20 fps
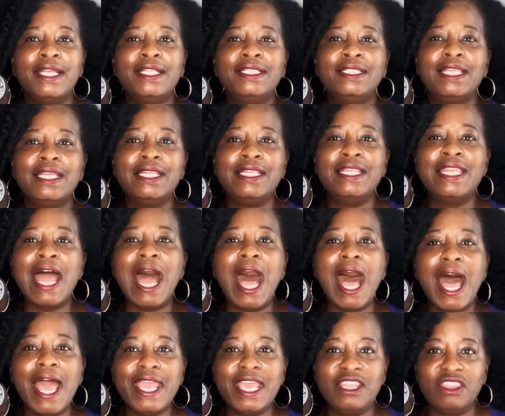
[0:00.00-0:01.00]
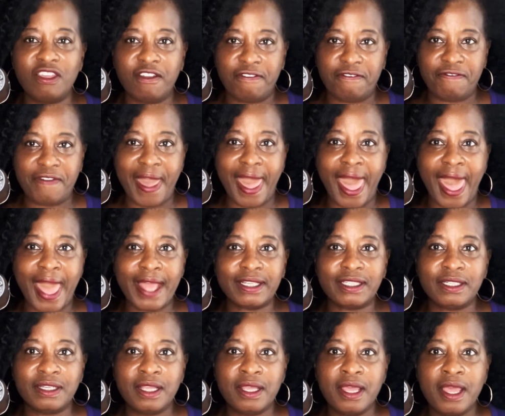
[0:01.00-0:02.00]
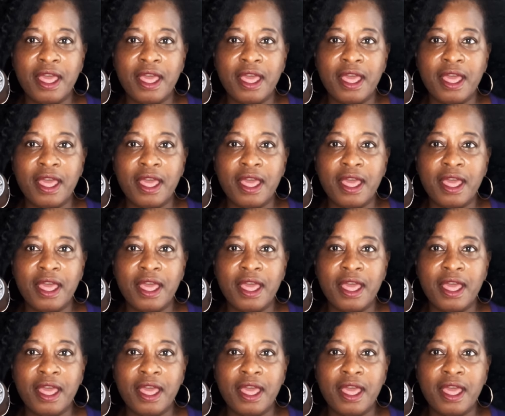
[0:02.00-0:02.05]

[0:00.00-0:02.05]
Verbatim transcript: denying the fact